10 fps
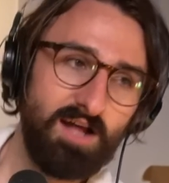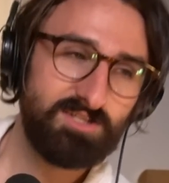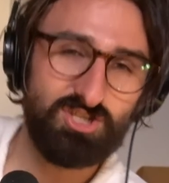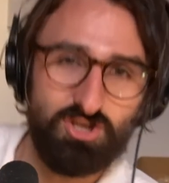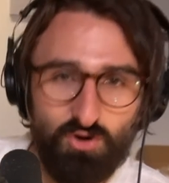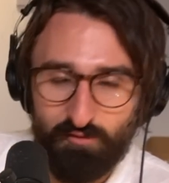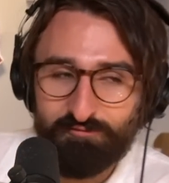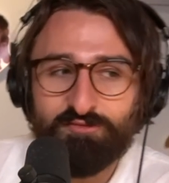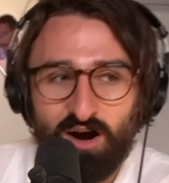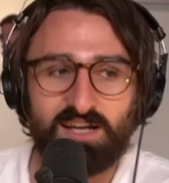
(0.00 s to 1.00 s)
He wants you to
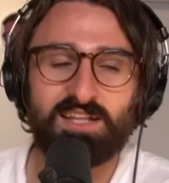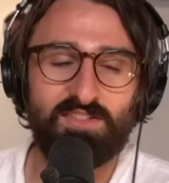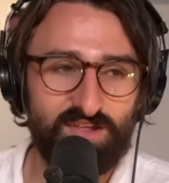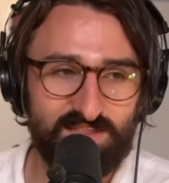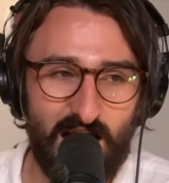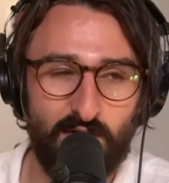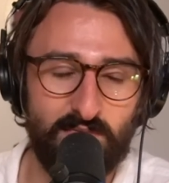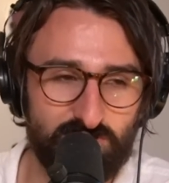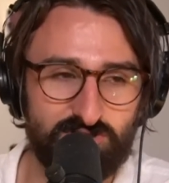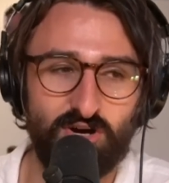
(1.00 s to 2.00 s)
fucking think the
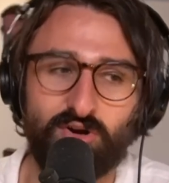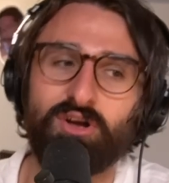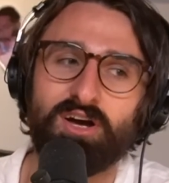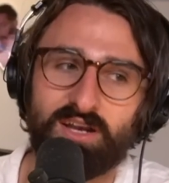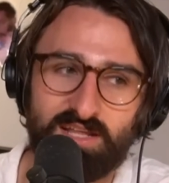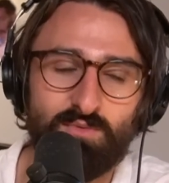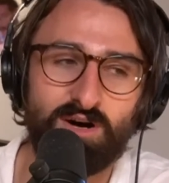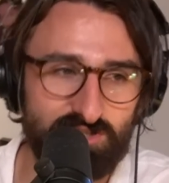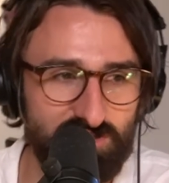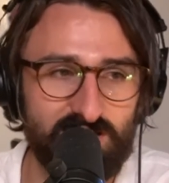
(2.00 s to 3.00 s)
album's so good. He
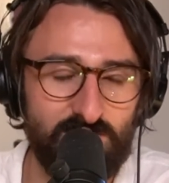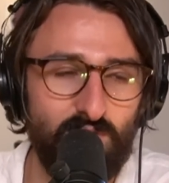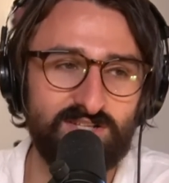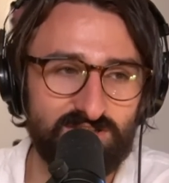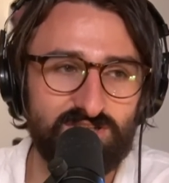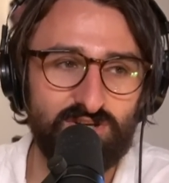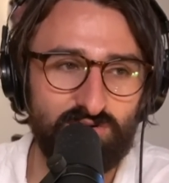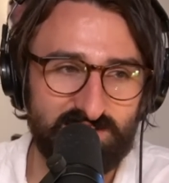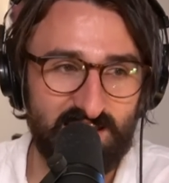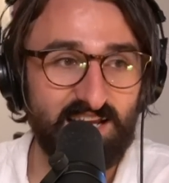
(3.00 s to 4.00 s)
wants you,
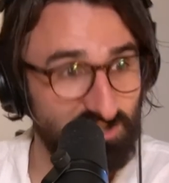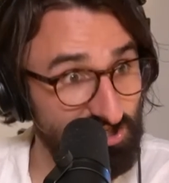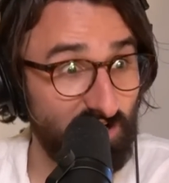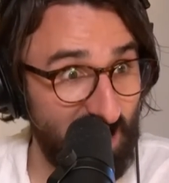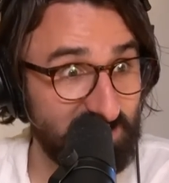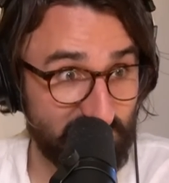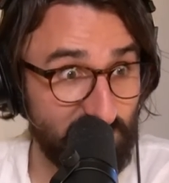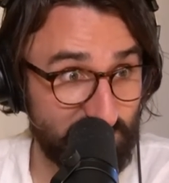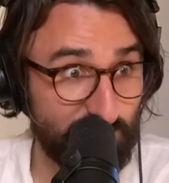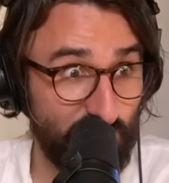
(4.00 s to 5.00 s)
he's like, do you guys,
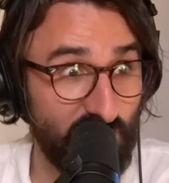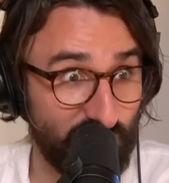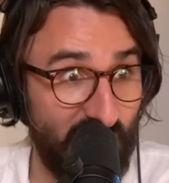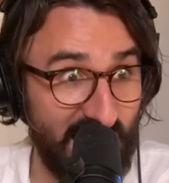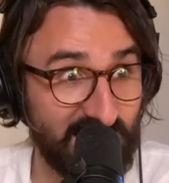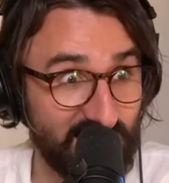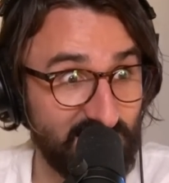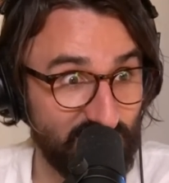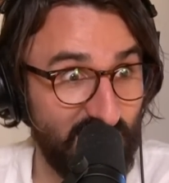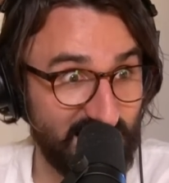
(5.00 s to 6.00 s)
it's good, right?
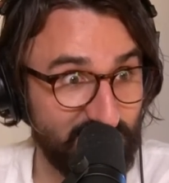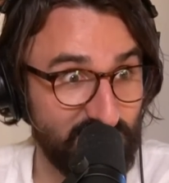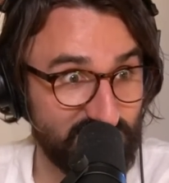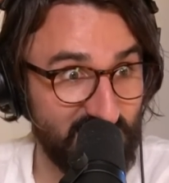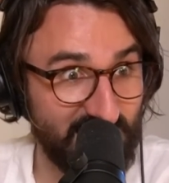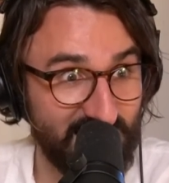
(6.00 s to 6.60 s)
You like the music?